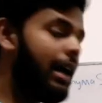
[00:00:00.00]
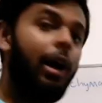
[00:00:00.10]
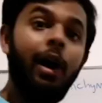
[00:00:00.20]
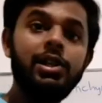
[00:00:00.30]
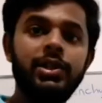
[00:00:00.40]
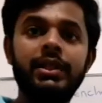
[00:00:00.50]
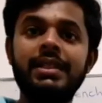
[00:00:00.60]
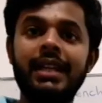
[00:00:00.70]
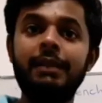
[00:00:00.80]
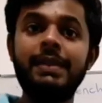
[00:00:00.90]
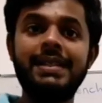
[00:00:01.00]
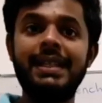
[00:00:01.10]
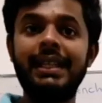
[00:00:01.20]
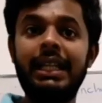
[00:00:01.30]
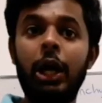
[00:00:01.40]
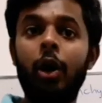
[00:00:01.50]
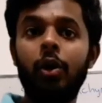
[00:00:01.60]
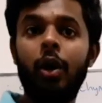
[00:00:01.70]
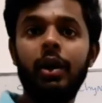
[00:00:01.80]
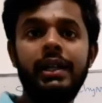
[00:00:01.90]
Also, this can be seen
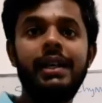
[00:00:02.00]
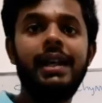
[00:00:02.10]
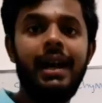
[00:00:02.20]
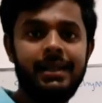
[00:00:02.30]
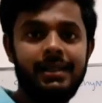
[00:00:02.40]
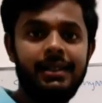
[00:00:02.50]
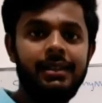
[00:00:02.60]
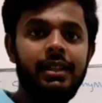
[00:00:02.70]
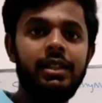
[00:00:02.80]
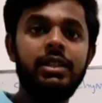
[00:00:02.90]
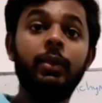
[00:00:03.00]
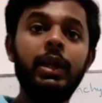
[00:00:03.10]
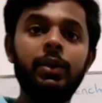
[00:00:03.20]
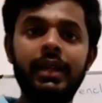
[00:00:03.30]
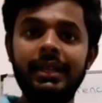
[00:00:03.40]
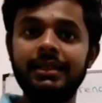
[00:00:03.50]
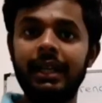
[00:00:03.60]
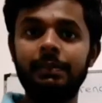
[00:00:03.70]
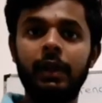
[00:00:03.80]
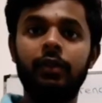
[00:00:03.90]
in coconut husk. It's a very good
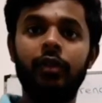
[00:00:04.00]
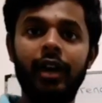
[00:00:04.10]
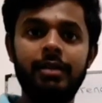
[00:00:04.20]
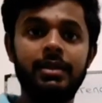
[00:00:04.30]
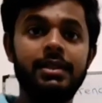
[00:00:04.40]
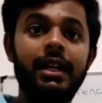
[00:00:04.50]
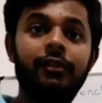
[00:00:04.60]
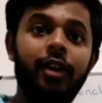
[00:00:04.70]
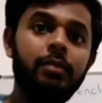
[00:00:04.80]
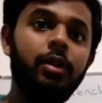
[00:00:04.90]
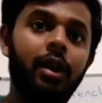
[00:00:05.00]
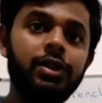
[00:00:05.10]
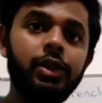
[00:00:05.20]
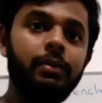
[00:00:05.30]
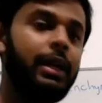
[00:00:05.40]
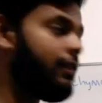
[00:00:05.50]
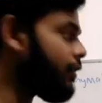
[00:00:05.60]
example of fiber. That fiber also made